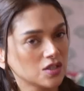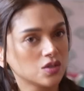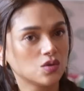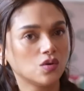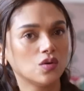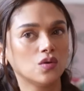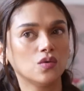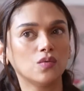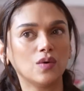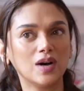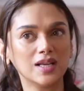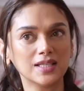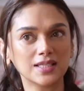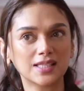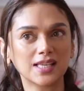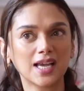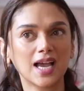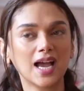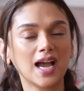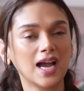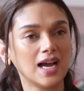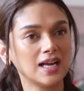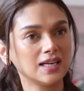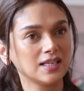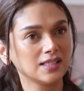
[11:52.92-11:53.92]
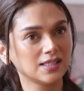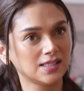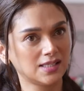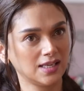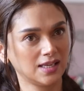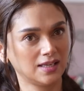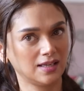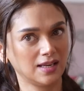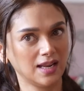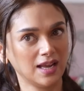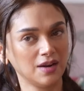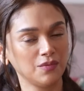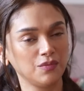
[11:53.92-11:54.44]
So once I had a
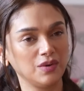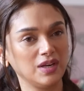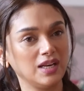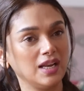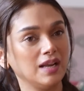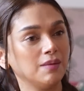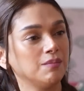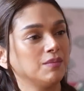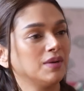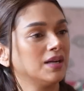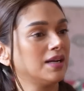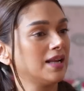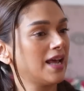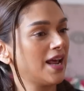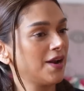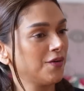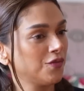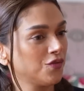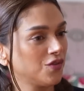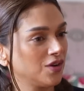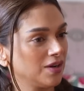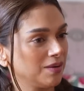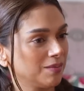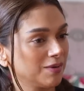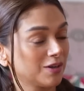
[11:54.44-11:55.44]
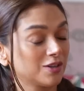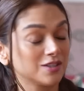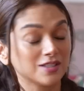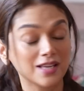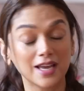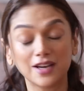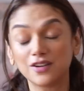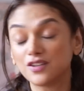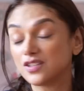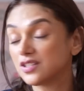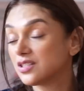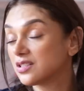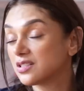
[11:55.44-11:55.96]
zit and we named it Henry because
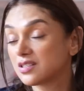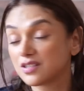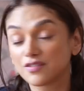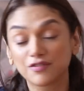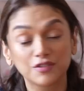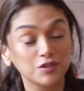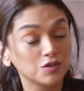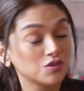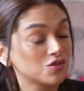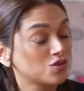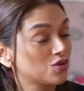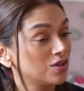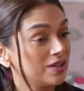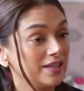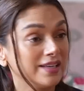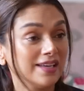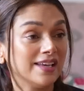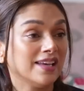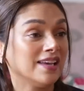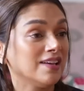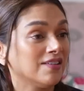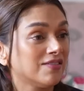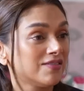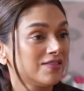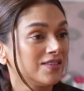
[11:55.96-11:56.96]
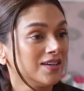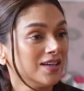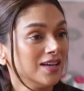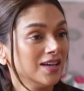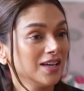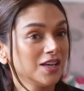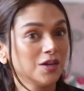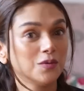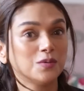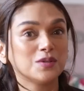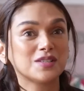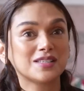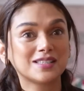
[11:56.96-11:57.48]
Henry just refused to leave.
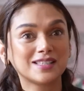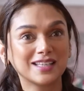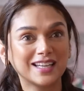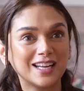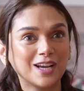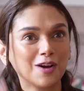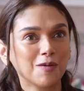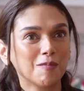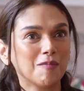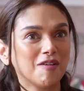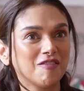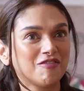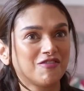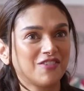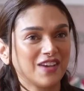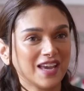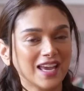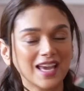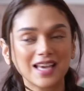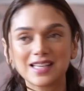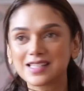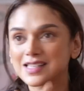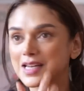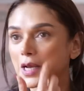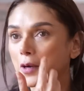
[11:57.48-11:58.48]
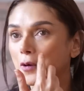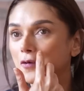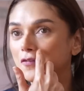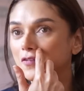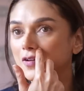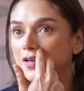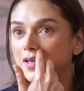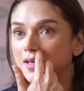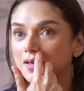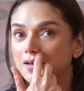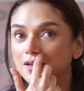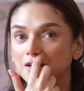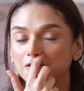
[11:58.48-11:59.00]
He was sitting on my face like
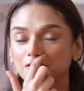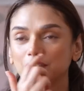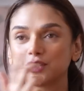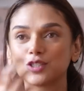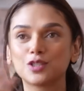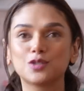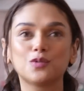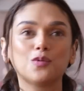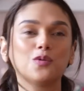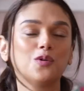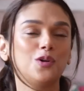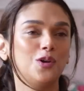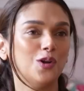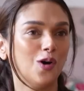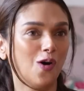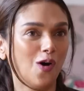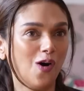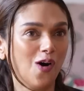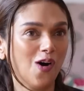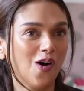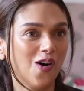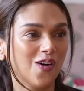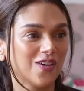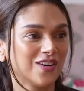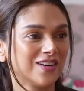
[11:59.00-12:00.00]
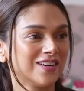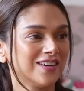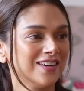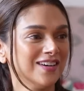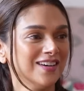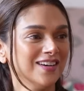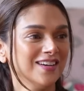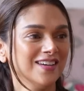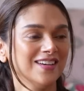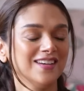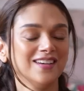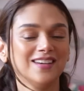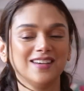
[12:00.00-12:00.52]
over here for so long.
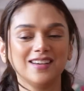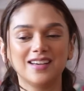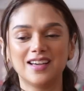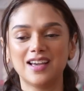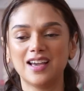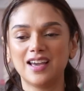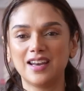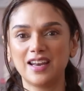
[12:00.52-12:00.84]
Oh, dear.